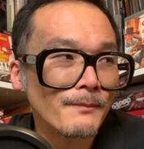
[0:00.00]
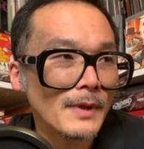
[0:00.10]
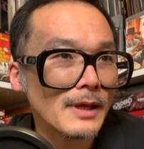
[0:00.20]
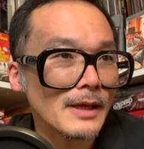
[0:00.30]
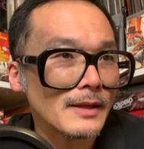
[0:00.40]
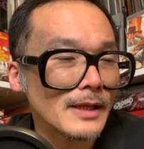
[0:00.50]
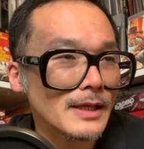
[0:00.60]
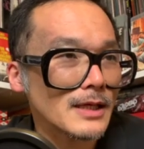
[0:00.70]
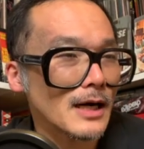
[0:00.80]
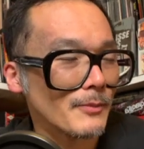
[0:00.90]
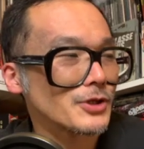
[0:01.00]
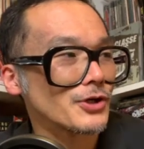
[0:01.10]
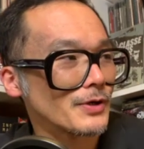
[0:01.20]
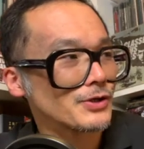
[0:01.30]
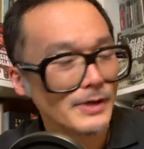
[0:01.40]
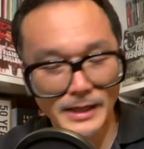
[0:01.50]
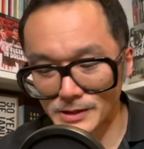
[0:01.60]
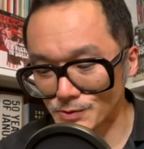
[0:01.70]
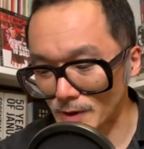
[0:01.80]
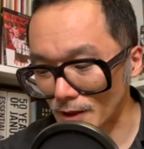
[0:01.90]
in the commentary track
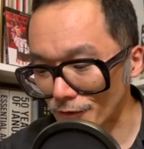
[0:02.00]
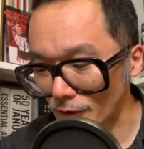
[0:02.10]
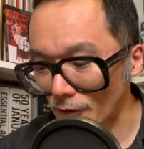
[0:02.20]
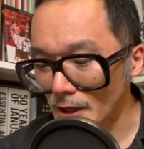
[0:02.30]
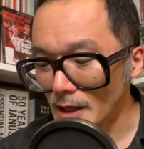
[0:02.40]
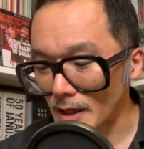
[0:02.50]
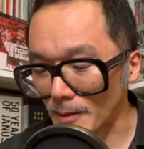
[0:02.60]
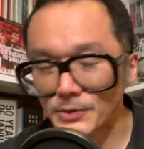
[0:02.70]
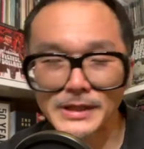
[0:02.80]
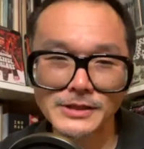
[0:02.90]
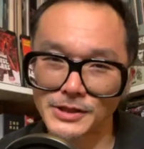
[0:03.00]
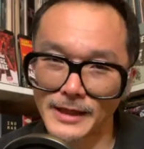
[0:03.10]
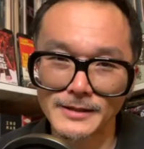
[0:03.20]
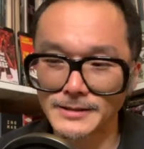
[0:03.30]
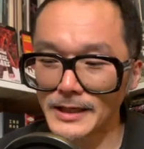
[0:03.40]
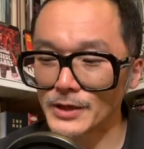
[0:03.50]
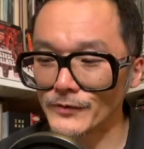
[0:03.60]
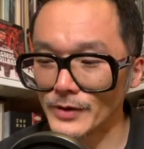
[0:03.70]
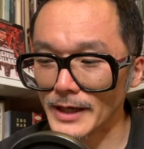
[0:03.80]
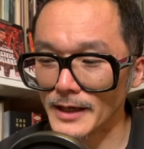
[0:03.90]
as well. So please check this out if
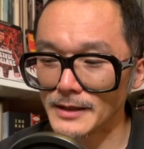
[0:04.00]
you can.